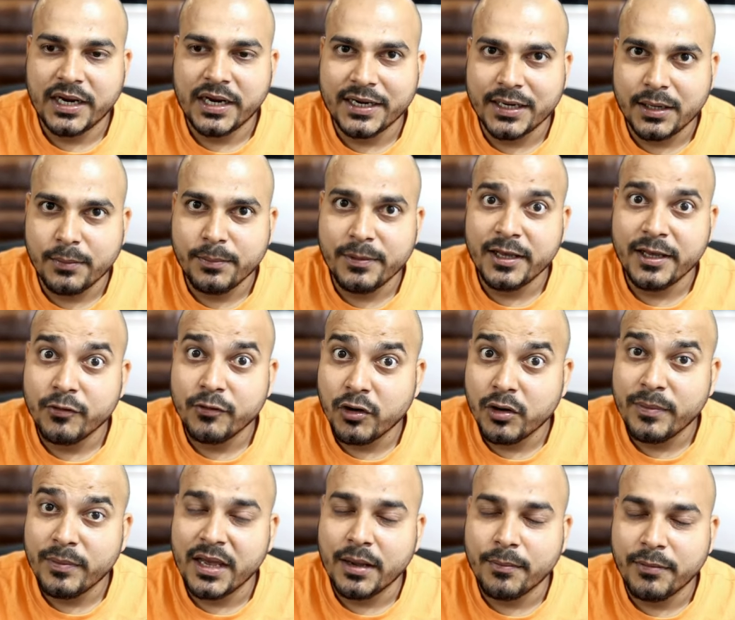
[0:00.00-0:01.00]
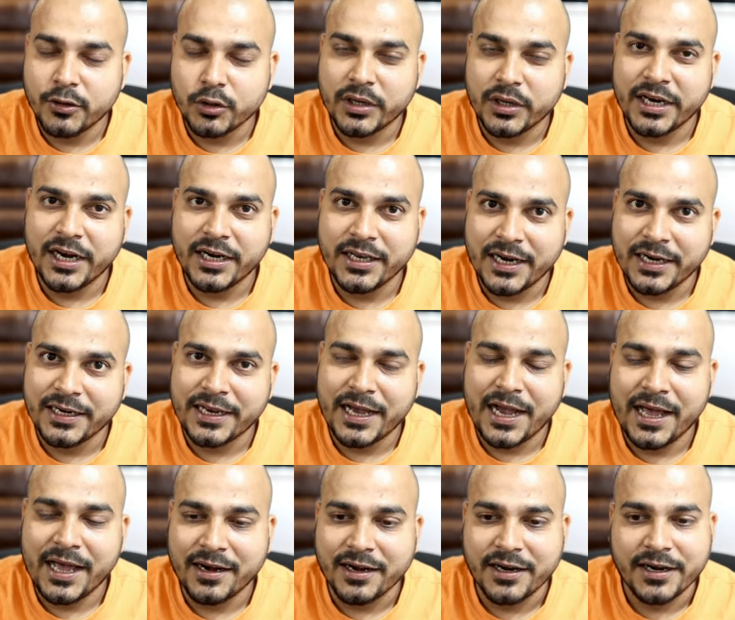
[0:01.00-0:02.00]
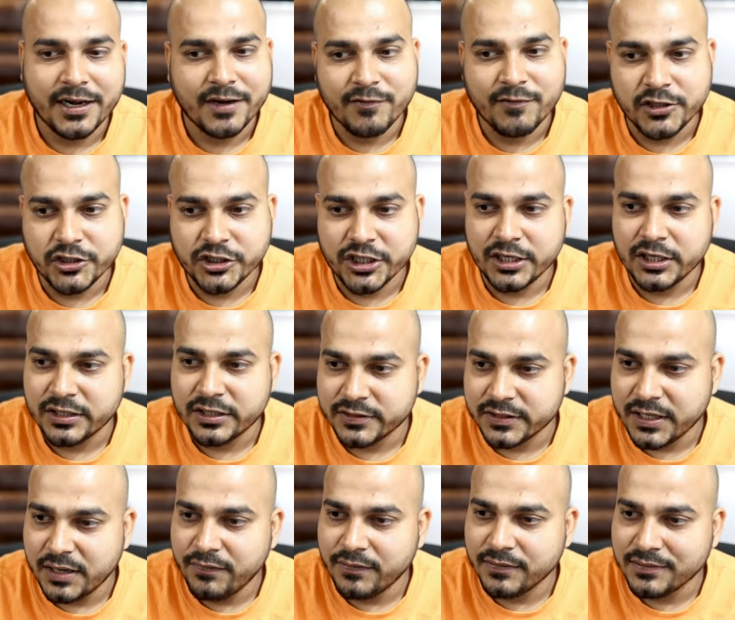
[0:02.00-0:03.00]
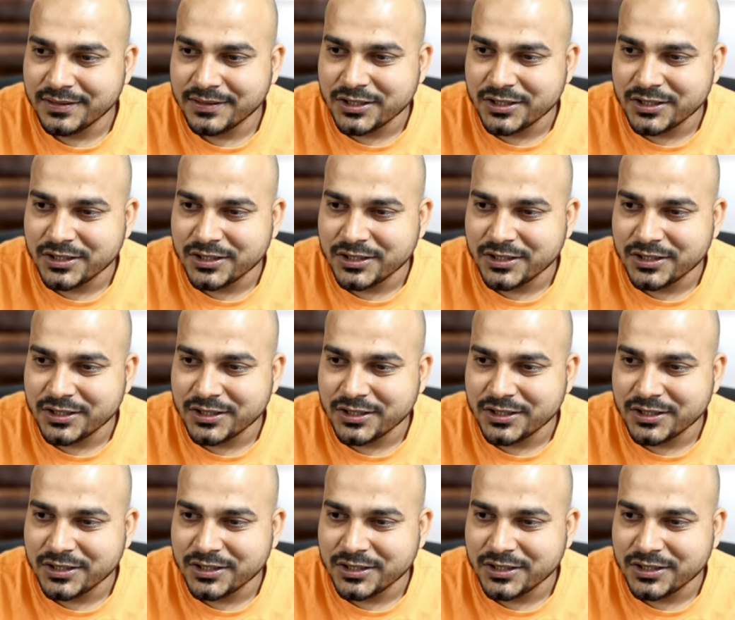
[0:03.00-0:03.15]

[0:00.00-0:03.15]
that it'll be you'll be able to create the entire retrieval chain itself.